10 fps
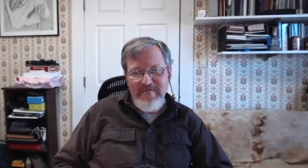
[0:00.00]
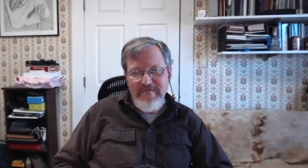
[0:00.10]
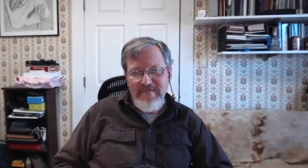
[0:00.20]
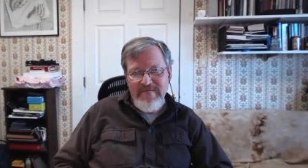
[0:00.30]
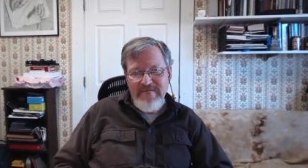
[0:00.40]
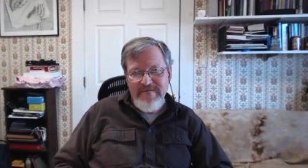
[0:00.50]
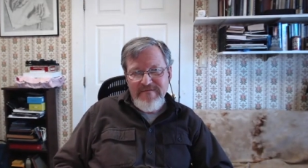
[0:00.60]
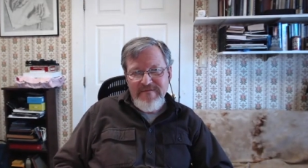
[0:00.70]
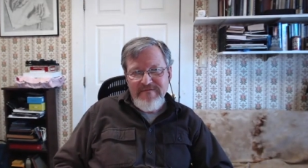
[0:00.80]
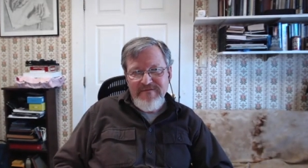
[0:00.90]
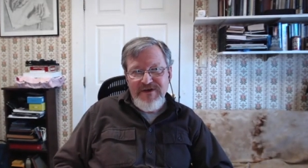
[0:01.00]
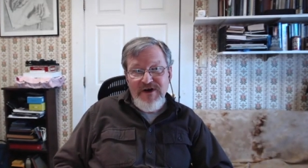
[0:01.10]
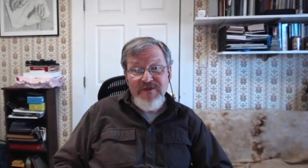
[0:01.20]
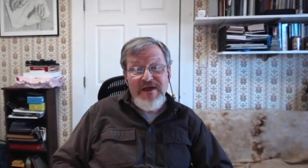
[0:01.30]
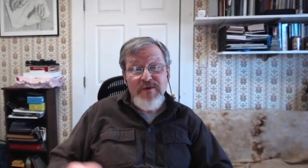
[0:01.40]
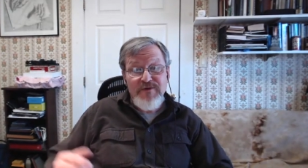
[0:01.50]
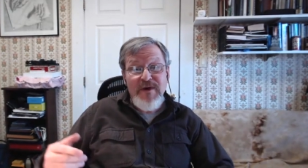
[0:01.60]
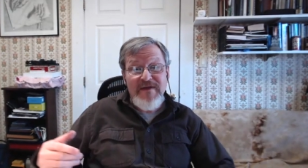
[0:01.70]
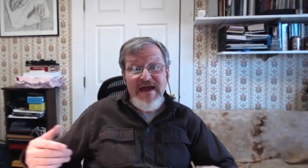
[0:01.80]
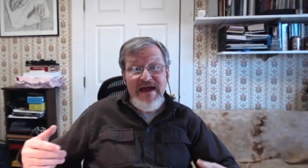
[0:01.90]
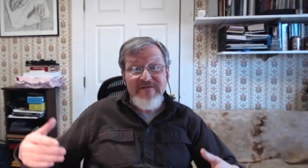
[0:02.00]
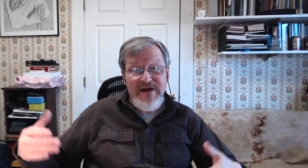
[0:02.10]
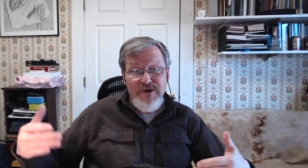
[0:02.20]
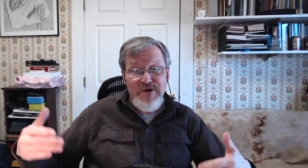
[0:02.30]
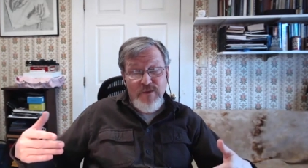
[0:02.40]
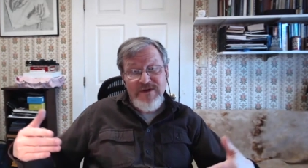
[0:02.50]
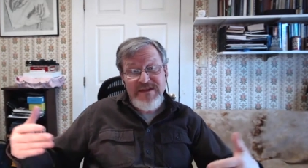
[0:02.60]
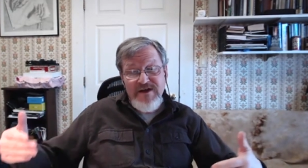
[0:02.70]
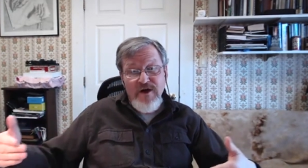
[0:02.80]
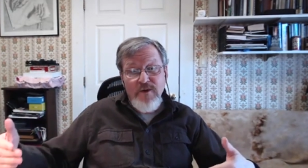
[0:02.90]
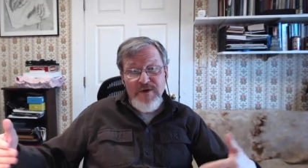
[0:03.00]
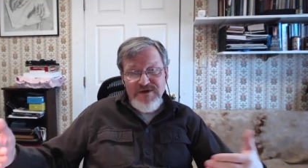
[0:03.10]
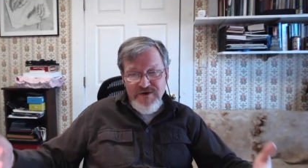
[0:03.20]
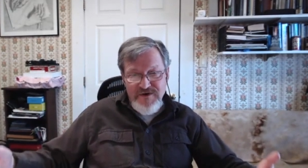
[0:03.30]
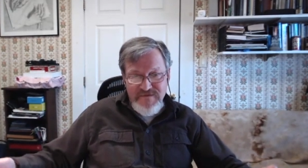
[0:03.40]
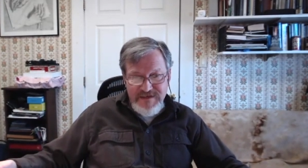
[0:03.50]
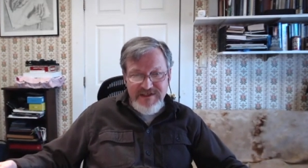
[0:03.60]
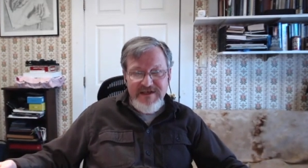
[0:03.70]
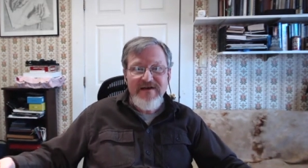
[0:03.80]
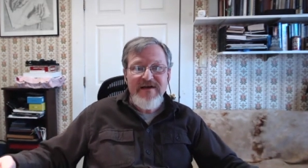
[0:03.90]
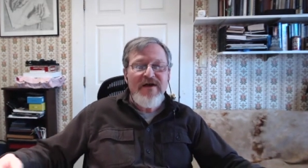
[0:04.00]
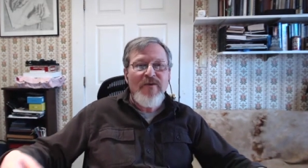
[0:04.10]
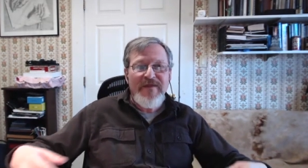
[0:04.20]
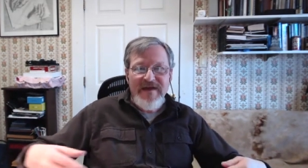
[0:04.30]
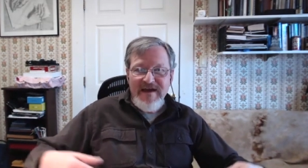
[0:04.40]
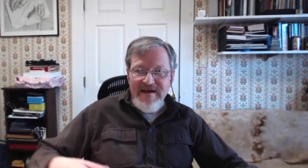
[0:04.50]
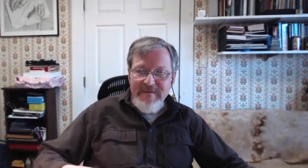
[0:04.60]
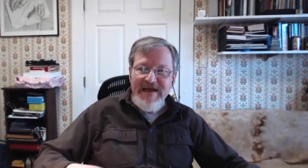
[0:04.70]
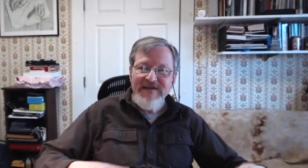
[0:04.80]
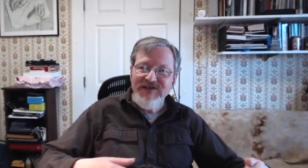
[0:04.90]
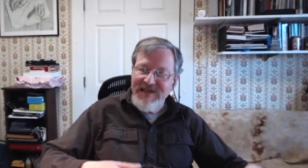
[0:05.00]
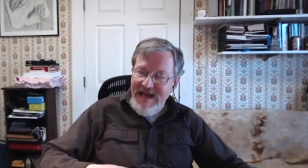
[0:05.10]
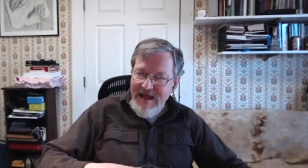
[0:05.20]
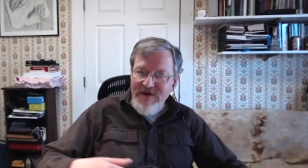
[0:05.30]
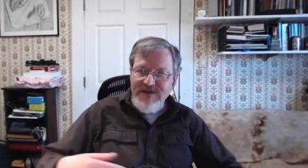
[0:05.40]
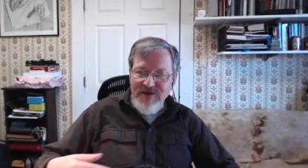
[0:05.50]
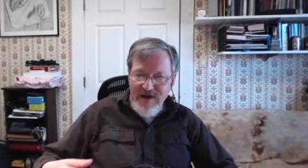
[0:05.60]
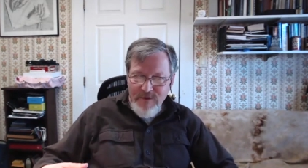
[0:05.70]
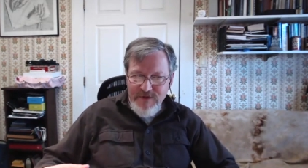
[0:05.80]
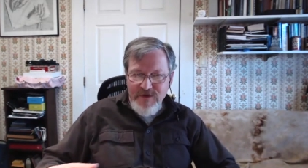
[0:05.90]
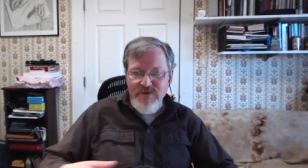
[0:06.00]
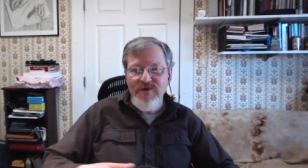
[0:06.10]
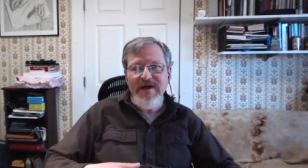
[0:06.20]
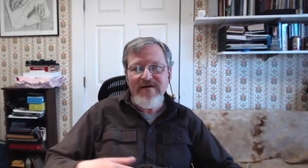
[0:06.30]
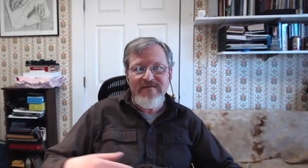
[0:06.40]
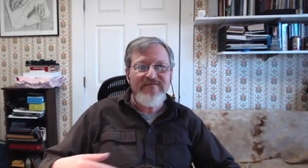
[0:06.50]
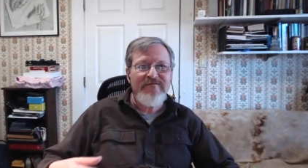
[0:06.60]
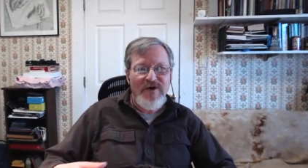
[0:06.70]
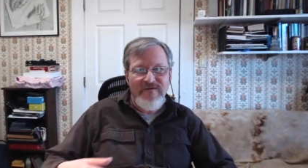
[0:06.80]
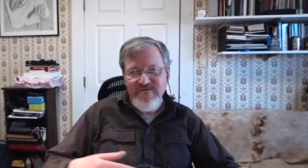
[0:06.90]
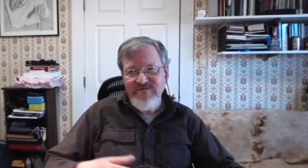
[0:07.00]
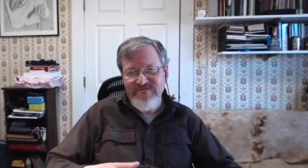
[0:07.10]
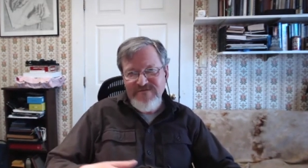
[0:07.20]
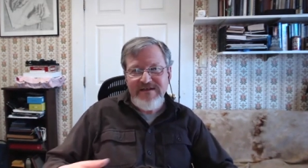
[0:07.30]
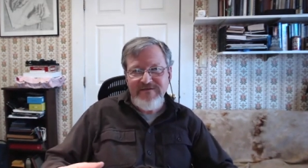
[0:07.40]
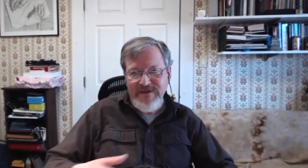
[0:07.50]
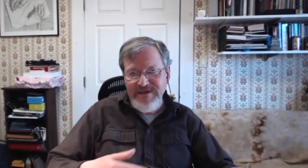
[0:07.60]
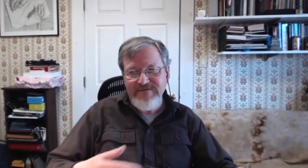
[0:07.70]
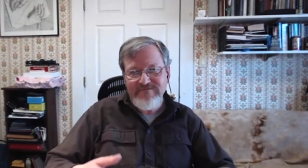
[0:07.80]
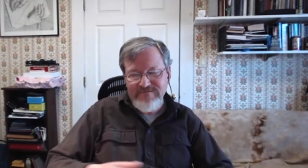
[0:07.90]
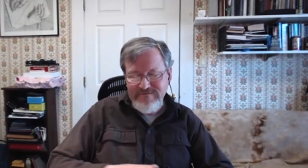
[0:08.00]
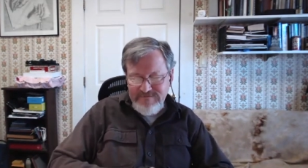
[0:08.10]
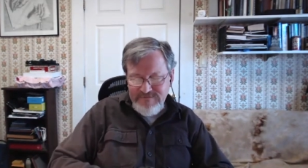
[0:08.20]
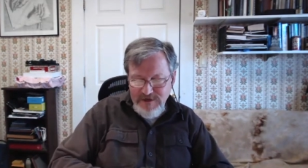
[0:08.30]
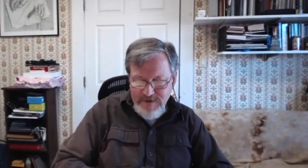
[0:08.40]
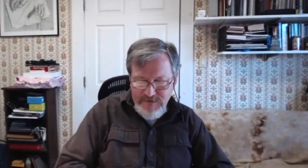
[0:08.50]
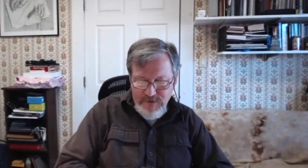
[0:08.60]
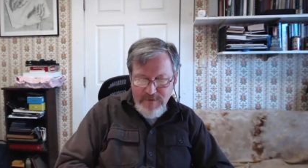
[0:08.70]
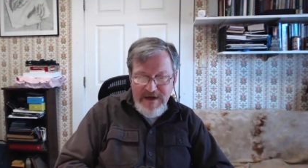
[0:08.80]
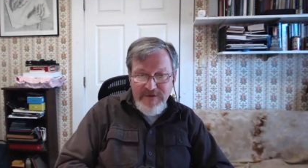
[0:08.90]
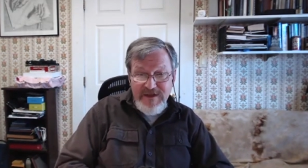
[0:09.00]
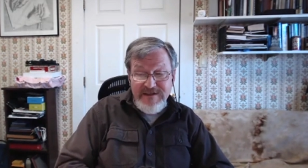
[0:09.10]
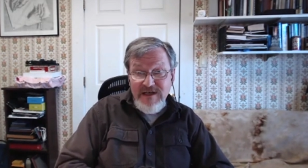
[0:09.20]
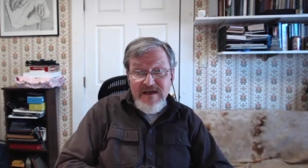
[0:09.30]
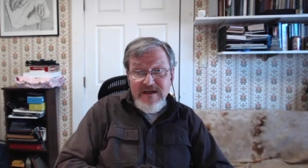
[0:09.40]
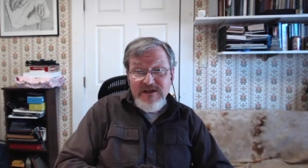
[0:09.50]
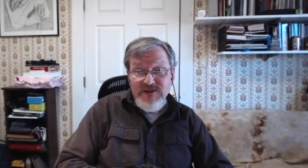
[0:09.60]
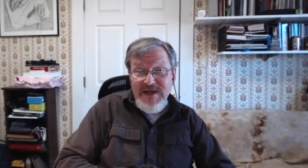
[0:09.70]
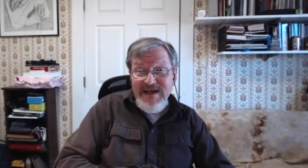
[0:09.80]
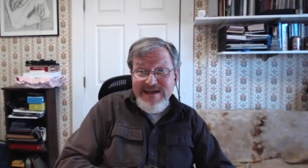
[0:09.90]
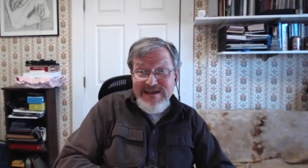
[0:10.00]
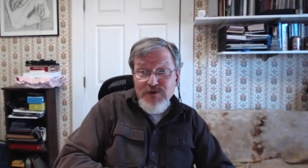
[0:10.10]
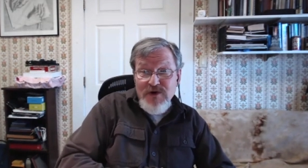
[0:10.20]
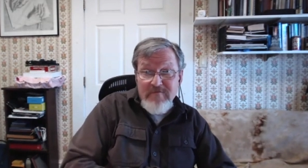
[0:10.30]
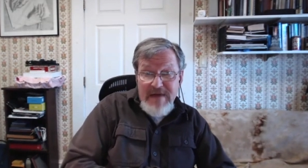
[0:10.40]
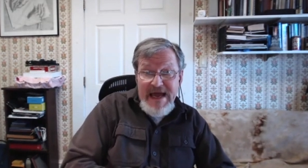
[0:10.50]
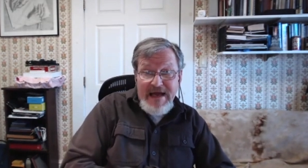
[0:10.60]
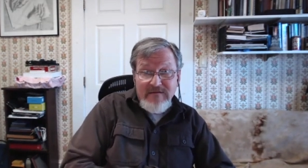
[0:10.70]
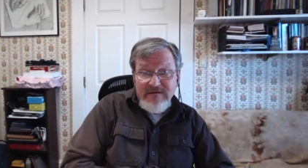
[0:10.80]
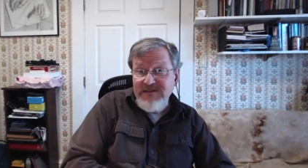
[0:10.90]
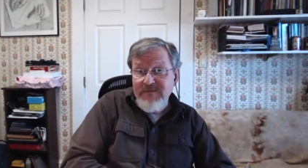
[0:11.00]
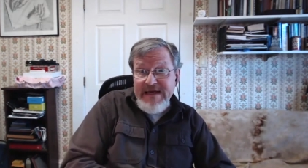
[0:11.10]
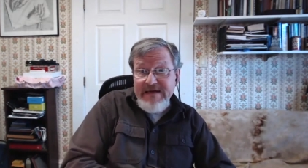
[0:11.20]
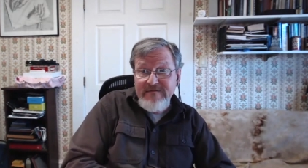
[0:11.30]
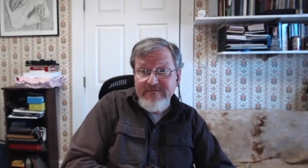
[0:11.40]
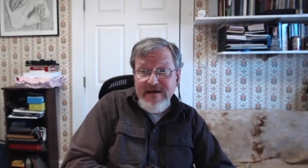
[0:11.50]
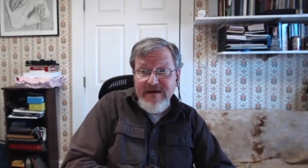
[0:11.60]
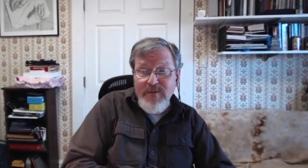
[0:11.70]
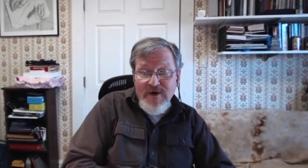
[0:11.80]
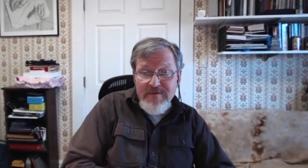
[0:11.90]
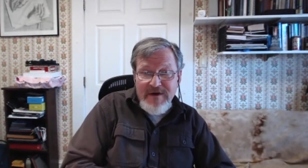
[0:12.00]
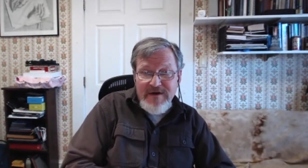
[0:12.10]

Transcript: Hmm. You know, they would rather have a good, what they call return visit, where they can come in, sit down, and talk with you and more effectively talk with you about things. So, yeah, can you come back? Let's make an, an appointment.